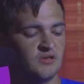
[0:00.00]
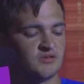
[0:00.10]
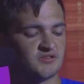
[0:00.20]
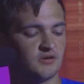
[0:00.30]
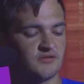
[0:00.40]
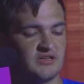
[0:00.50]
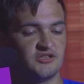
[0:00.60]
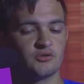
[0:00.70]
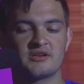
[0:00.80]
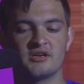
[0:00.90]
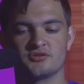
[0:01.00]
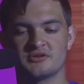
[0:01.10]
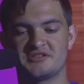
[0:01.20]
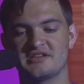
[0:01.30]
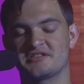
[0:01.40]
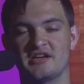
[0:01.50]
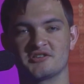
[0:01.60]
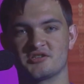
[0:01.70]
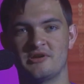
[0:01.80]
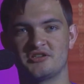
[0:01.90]
So the Joy-Con joysticks, I
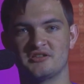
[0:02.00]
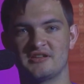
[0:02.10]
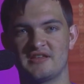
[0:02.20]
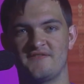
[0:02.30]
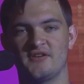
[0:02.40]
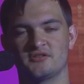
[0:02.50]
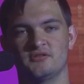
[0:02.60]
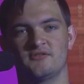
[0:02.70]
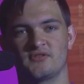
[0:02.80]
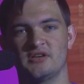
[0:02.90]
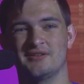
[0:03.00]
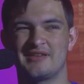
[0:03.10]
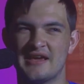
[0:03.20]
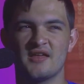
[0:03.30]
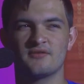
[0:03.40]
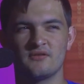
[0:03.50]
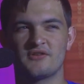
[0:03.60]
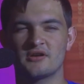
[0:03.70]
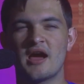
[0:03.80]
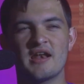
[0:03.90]
also mentioned that they felt a little frail. Yeah,
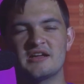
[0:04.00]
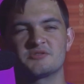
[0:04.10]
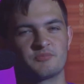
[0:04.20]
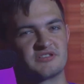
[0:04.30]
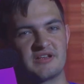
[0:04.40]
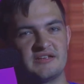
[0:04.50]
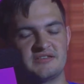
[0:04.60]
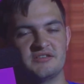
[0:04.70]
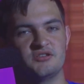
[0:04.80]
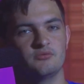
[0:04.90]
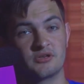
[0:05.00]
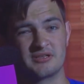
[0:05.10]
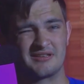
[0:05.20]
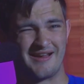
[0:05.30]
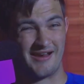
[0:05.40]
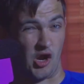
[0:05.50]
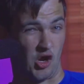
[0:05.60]
they're not as precise as you would kind of